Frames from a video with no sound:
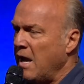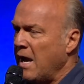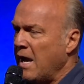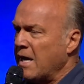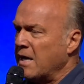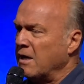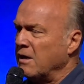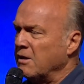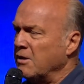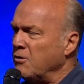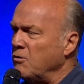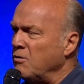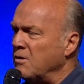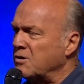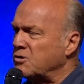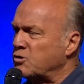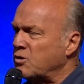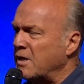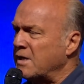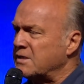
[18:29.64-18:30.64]
and a literal
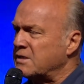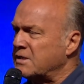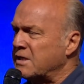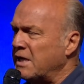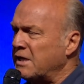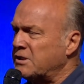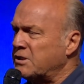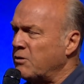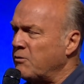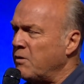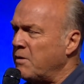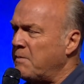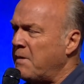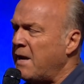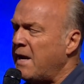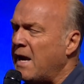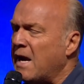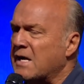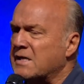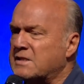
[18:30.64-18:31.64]
translation would
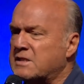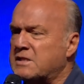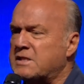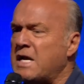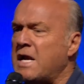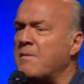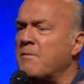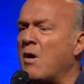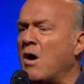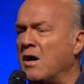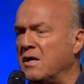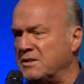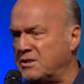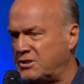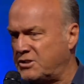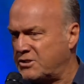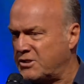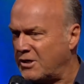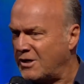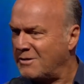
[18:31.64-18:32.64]
be a sea
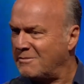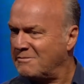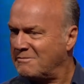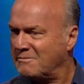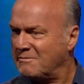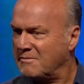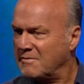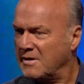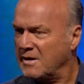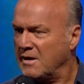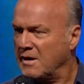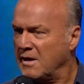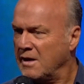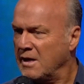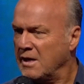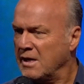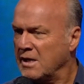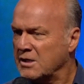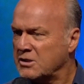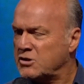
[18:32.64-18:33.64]
monster.
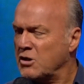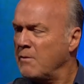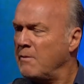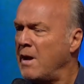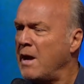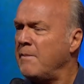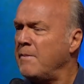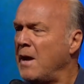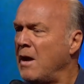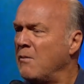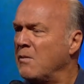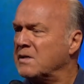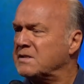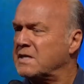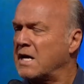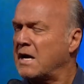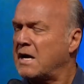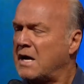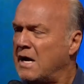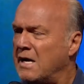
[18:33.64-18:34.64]
So maybe it was
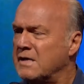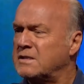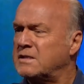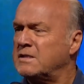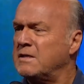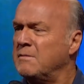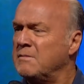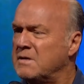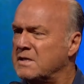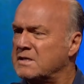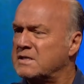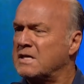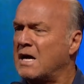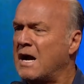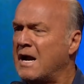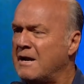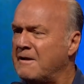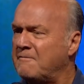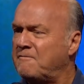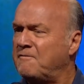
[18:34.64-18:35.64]
a
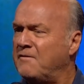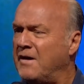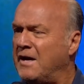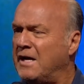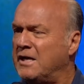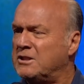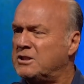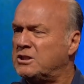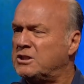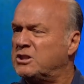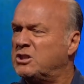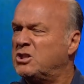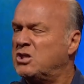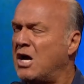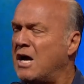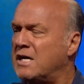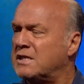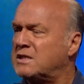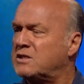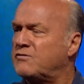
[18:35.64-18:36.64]
custom-designed fish
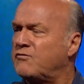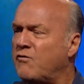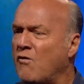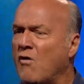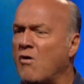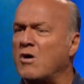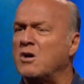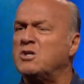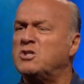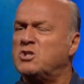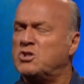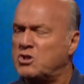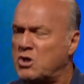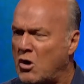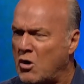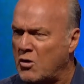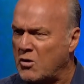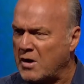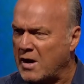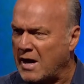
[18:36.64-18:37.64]
just for
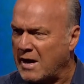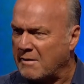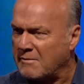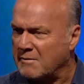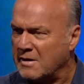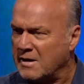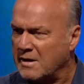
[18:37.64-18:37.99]
Jonah.